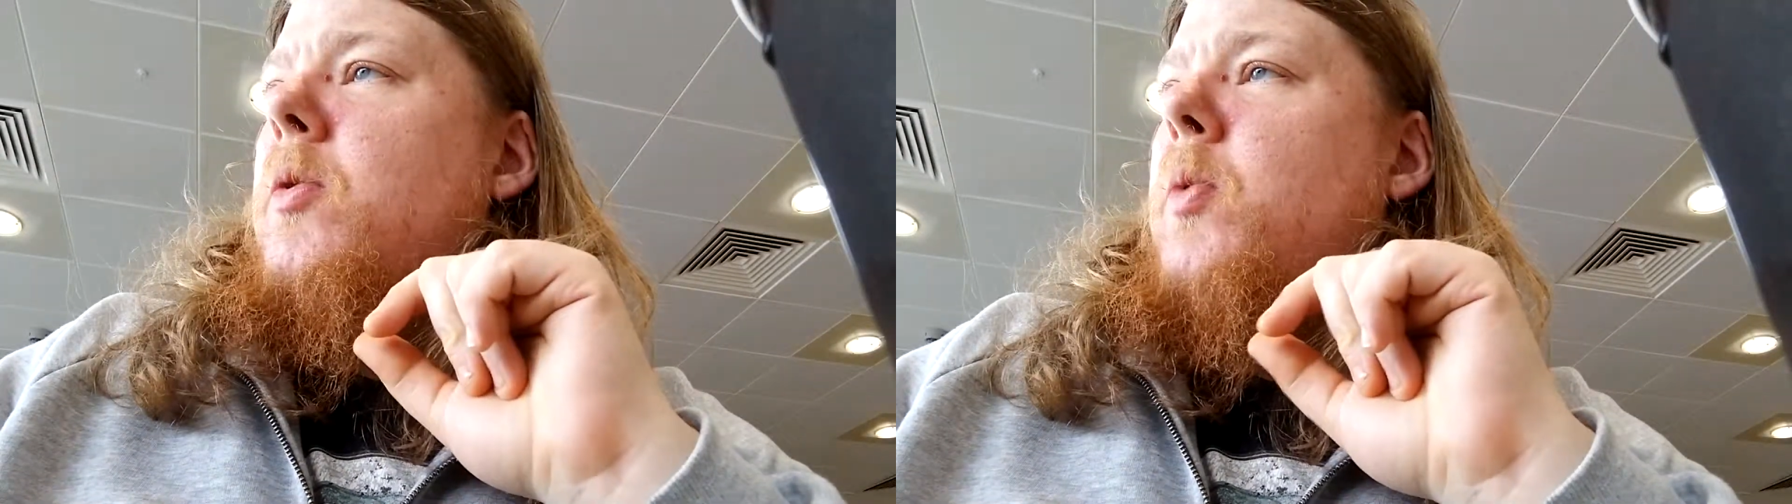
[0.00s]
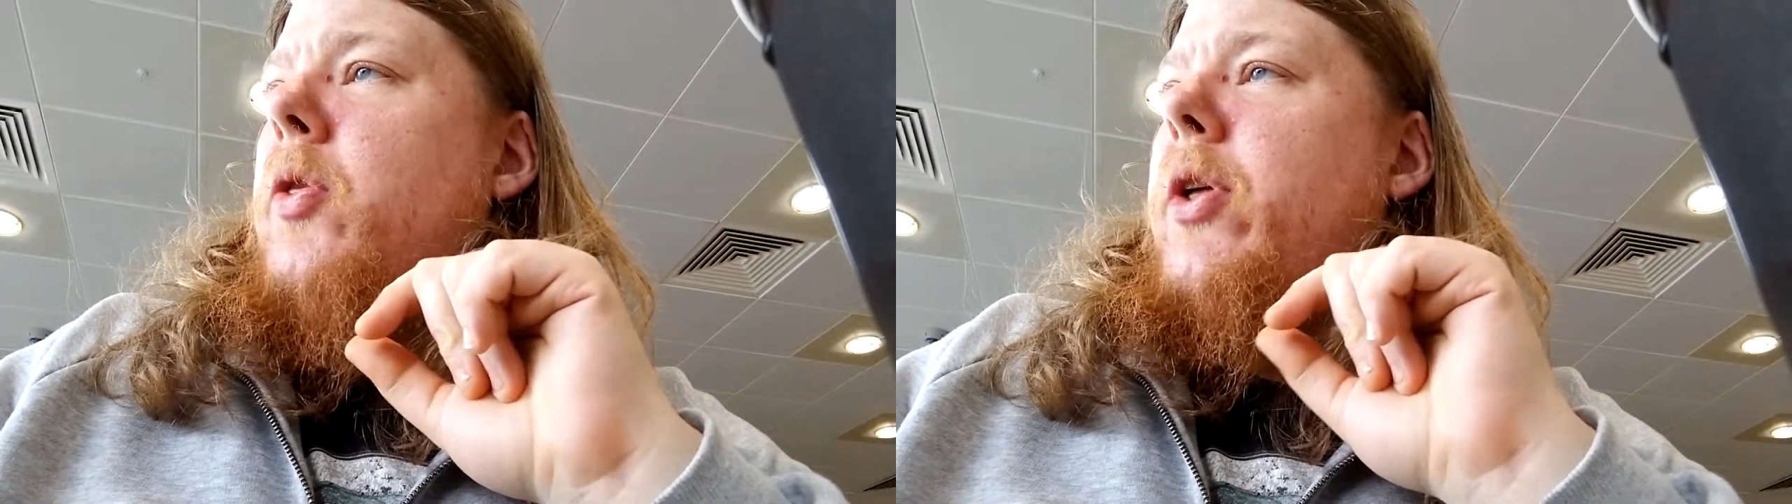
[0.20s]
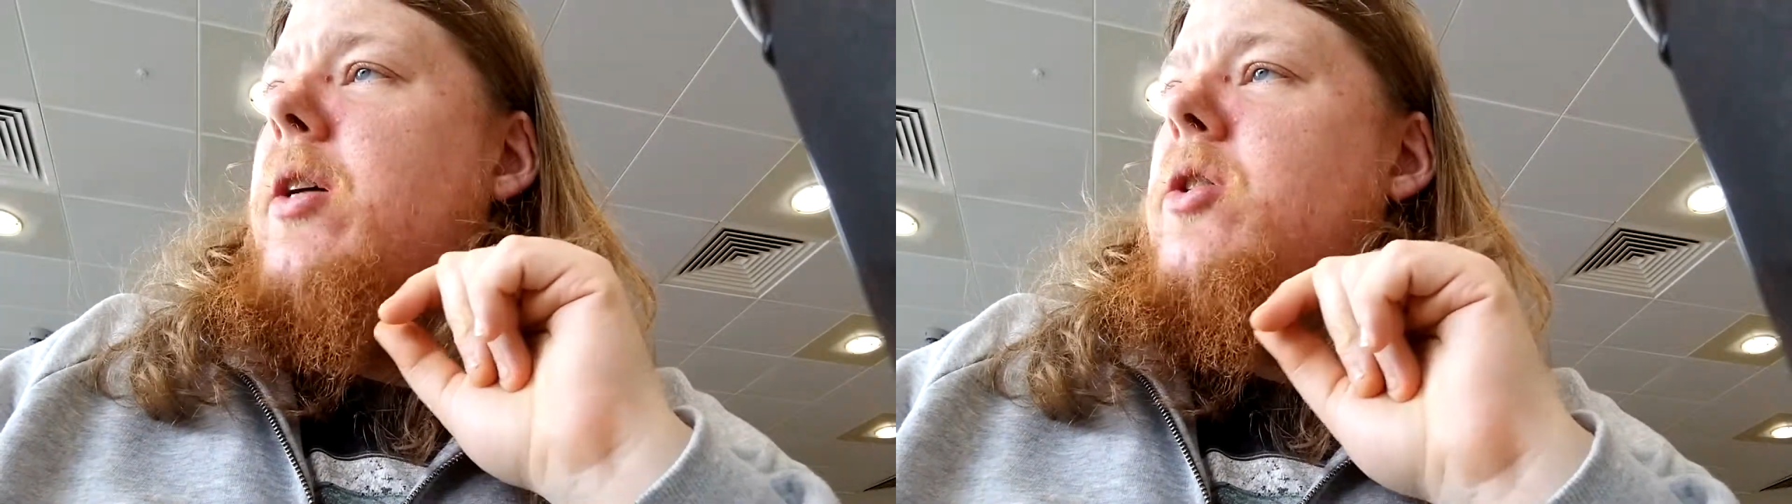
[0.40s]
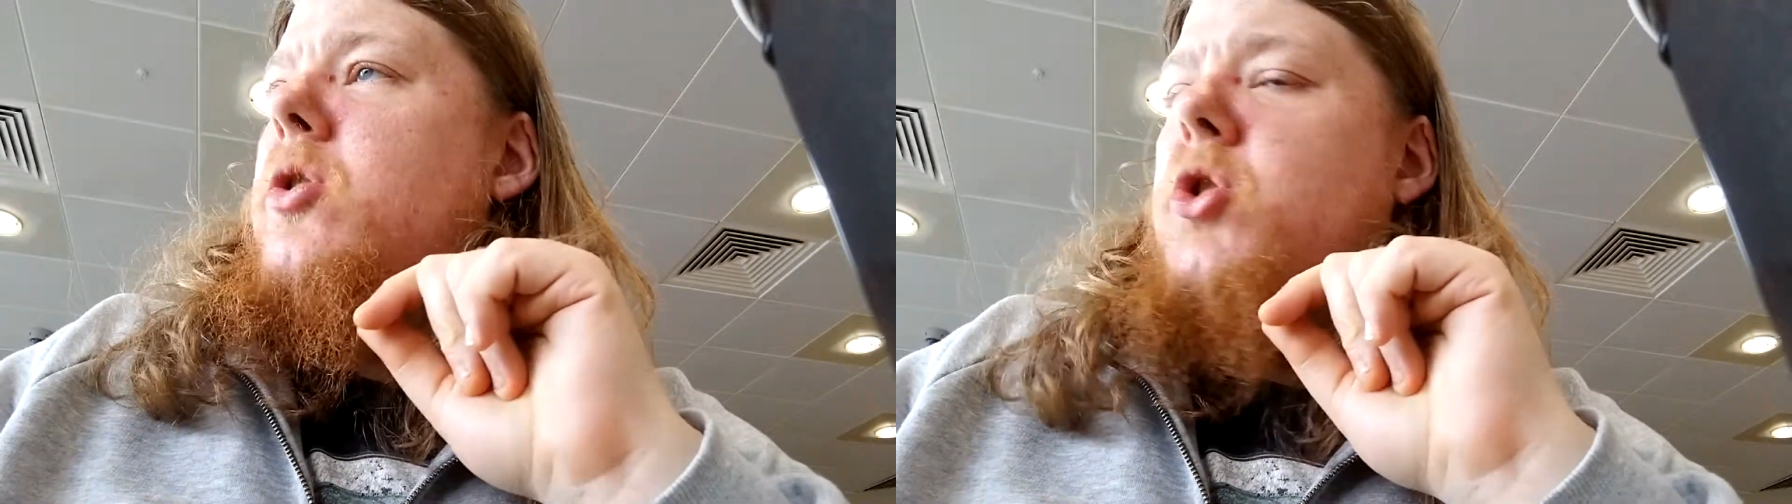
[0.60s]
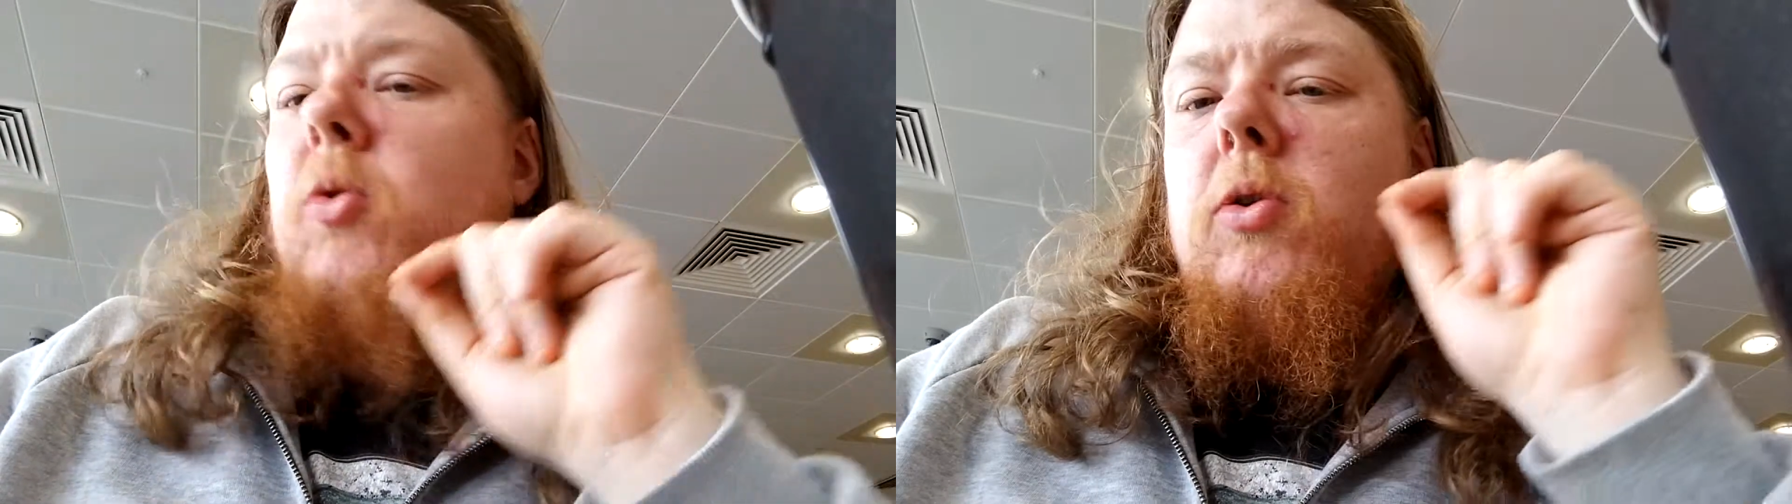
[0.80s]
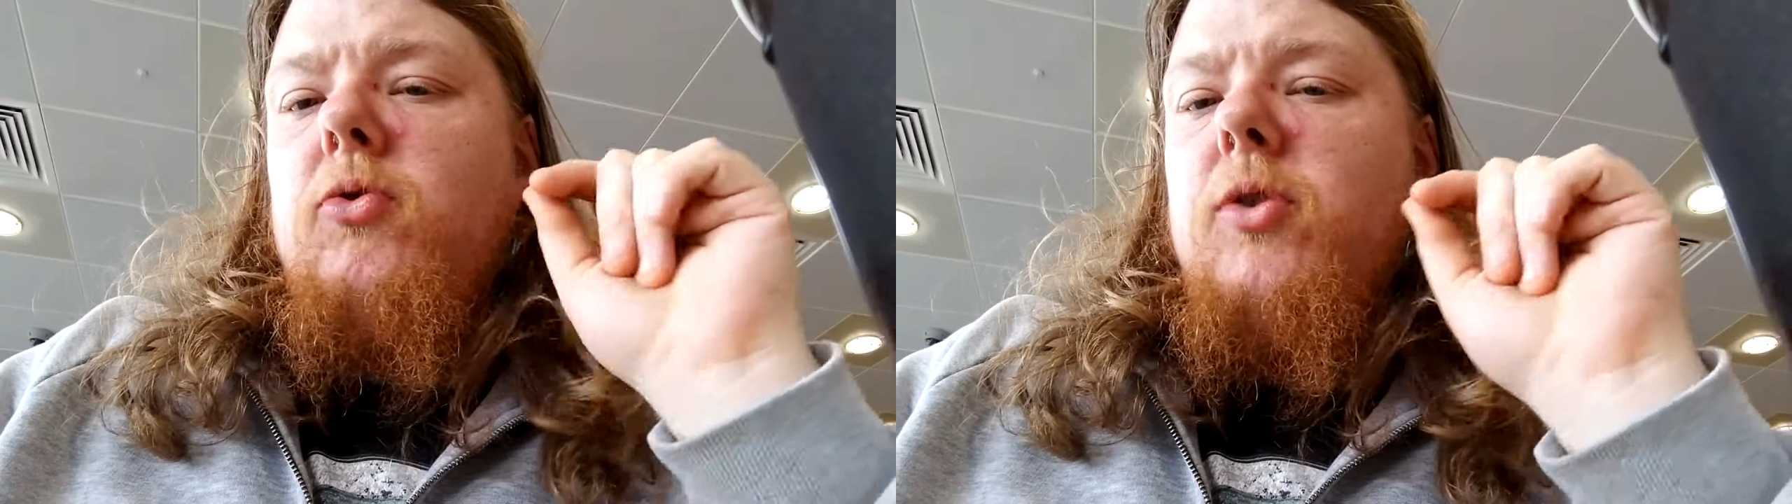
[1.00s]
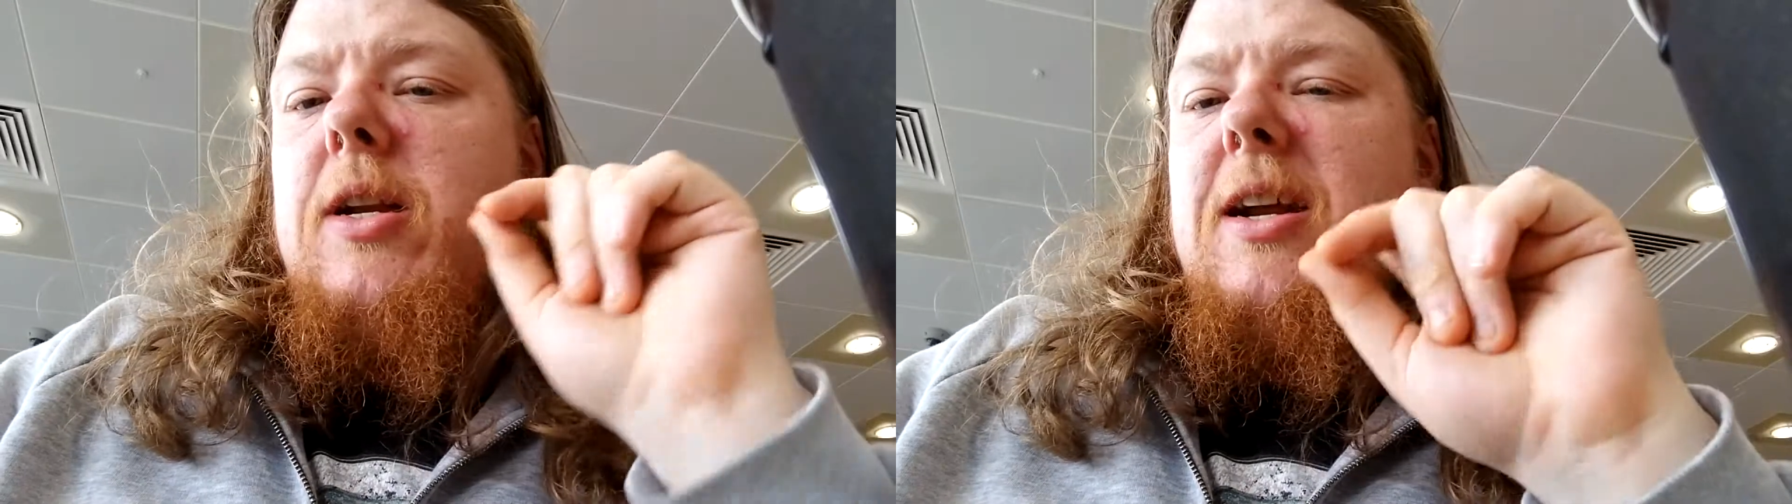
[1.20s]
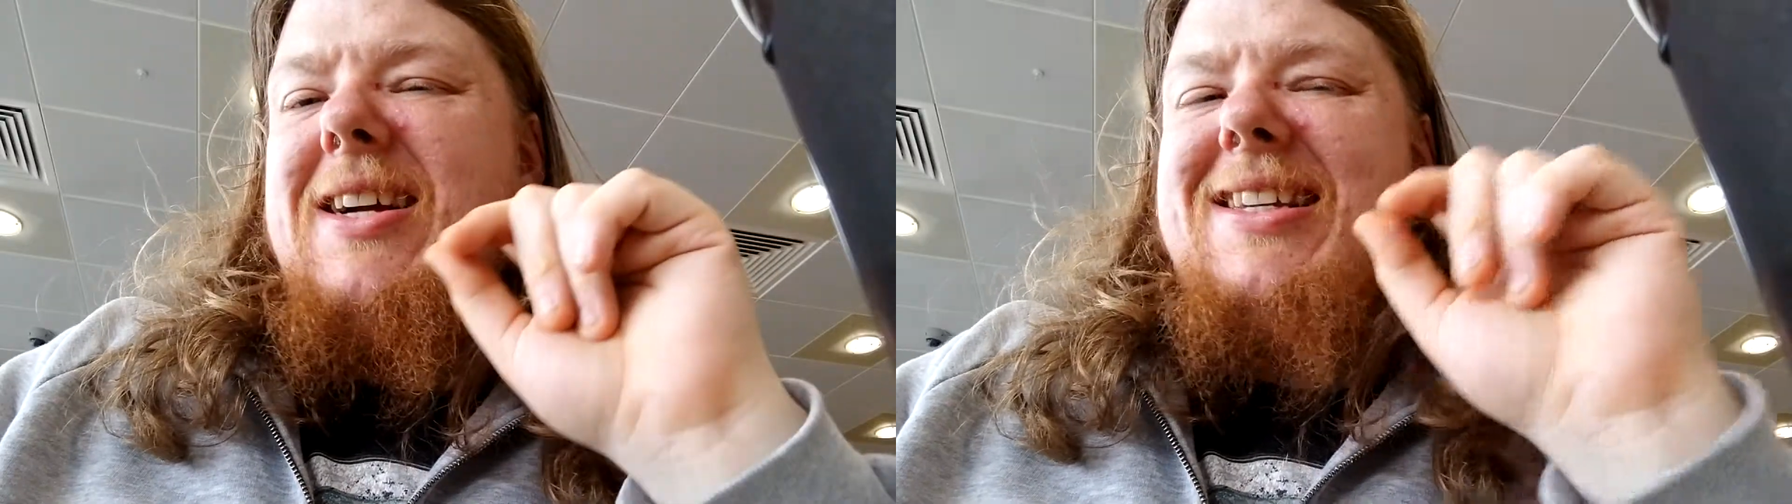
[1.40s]

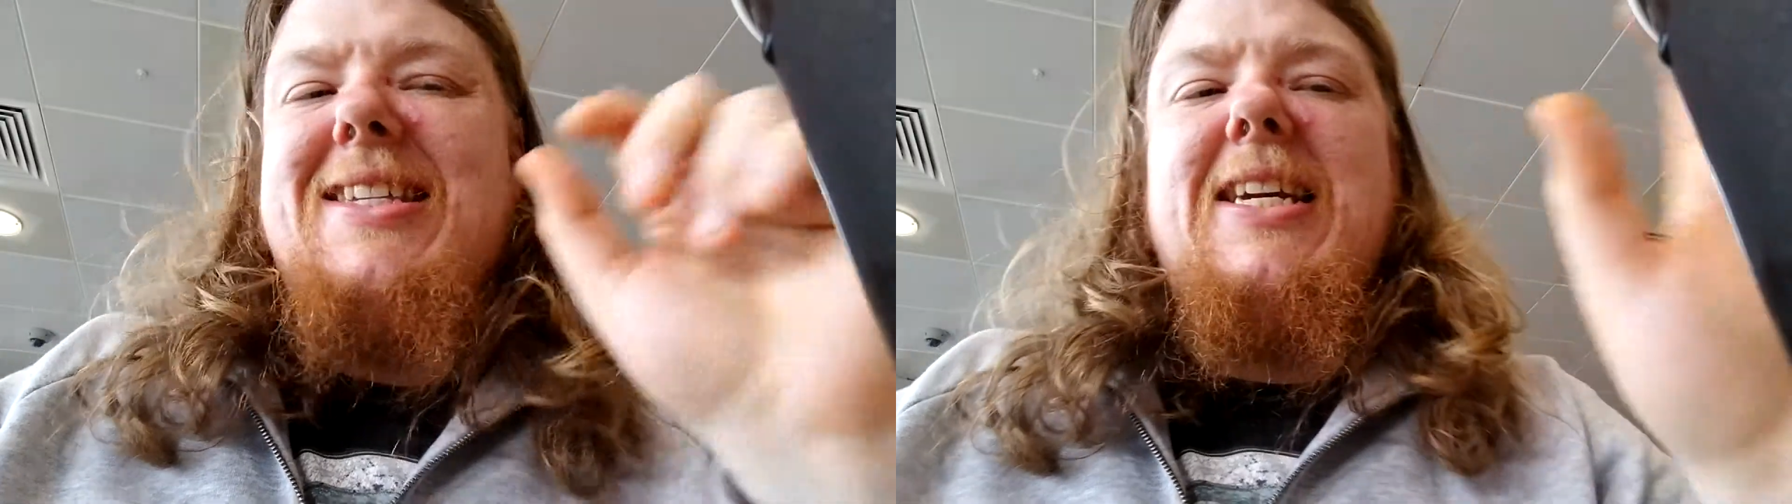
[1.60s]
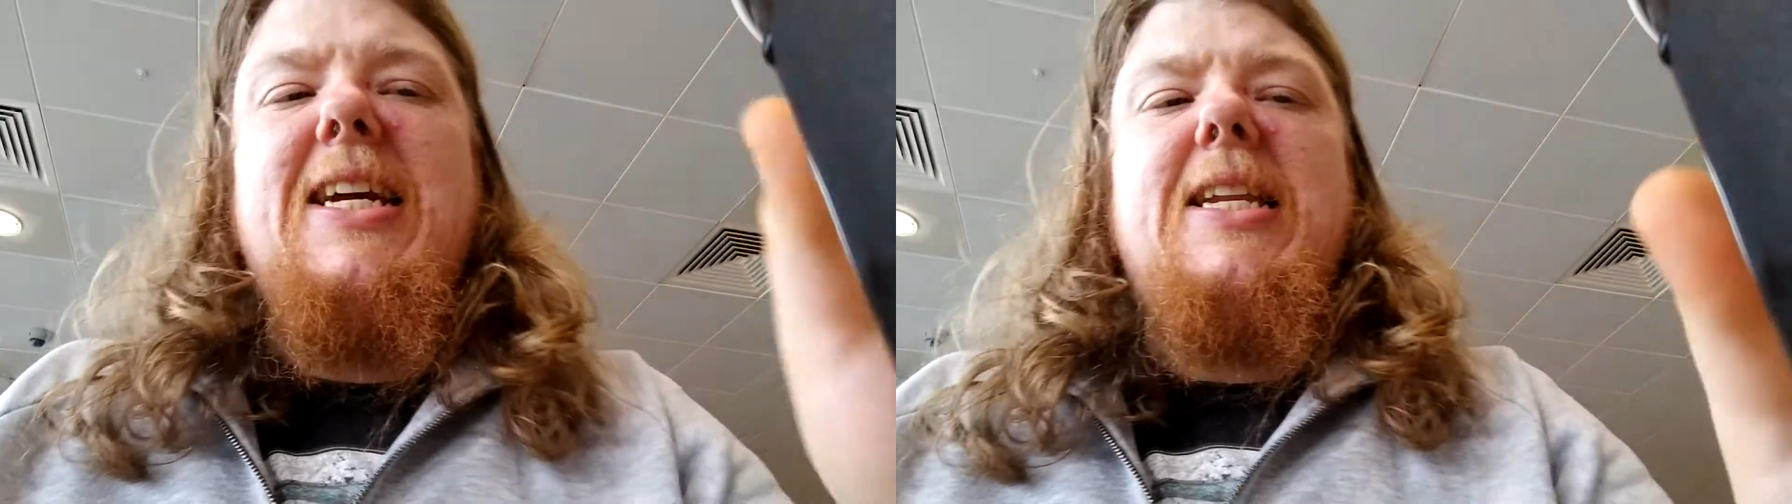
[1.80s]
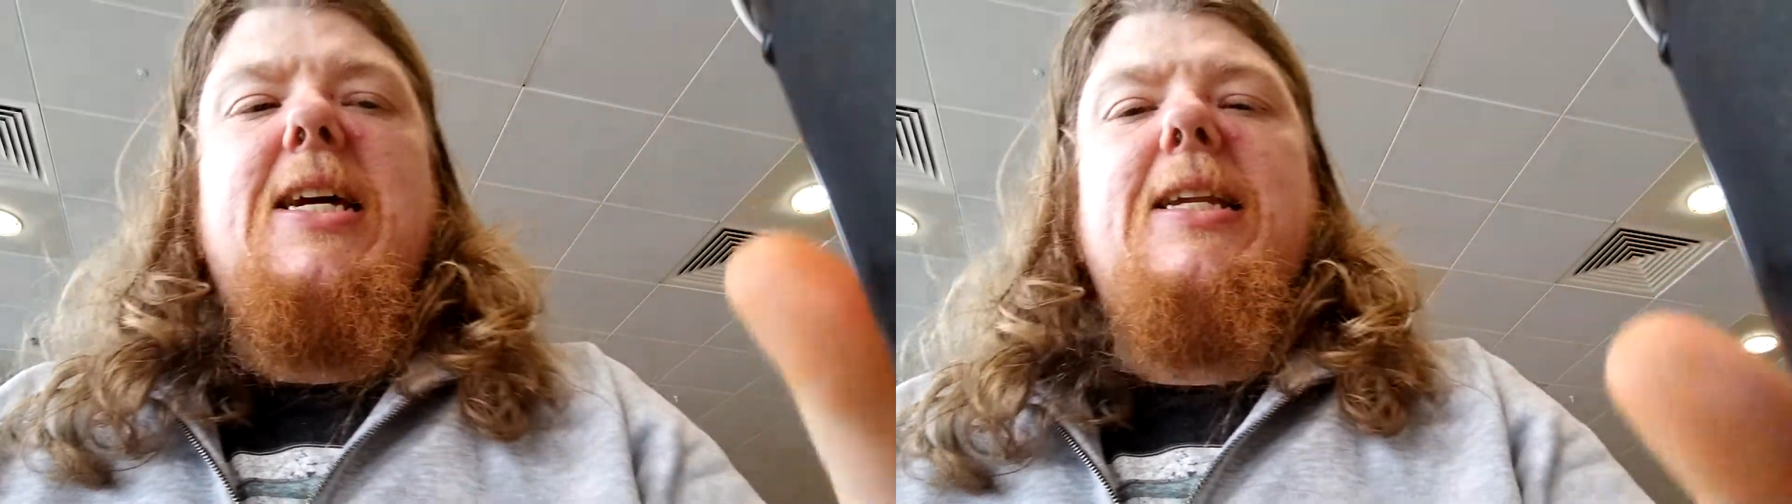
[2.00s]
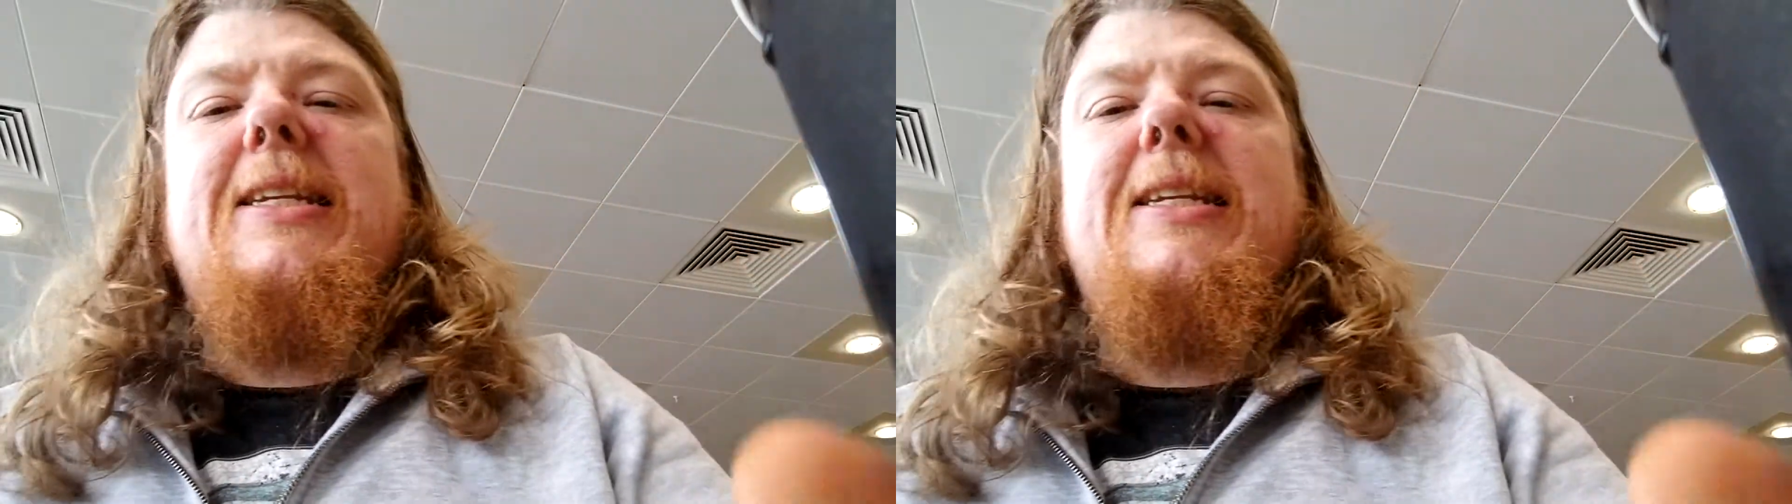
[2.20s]
1219